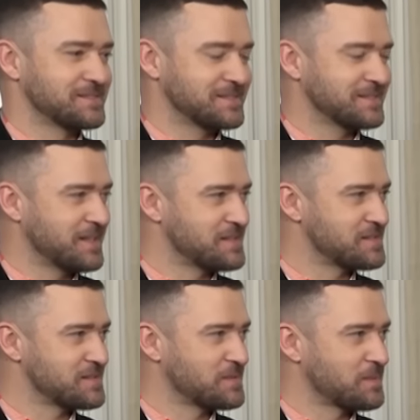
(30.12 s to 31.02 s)

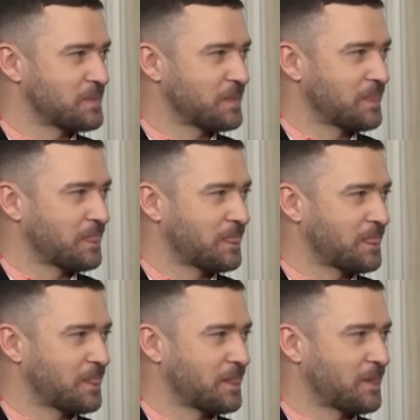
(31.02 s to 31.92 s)

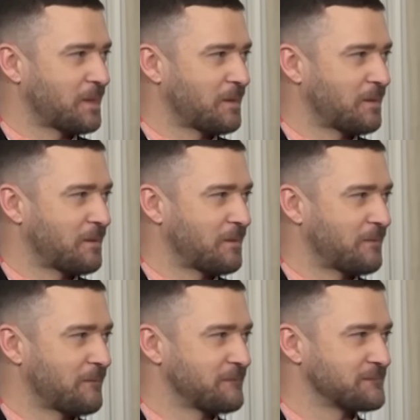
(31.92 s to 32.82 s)

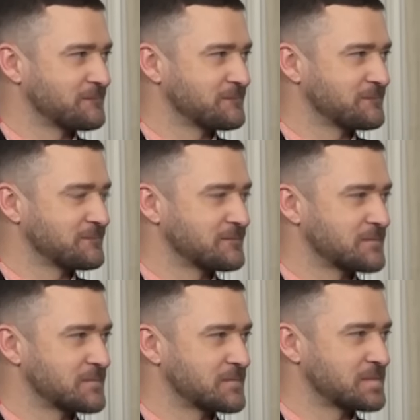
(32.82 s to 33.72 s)

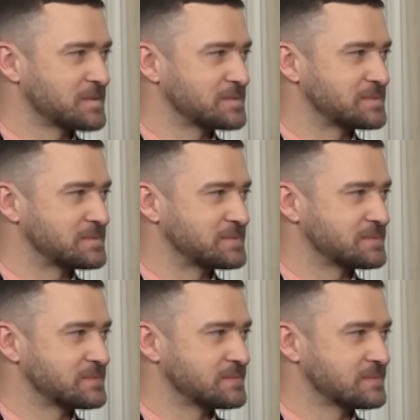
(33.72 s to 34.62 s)

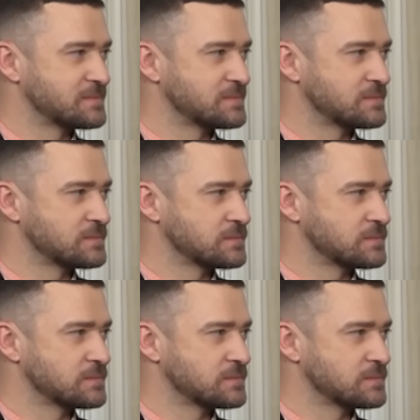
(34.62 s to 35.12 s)
[no speech]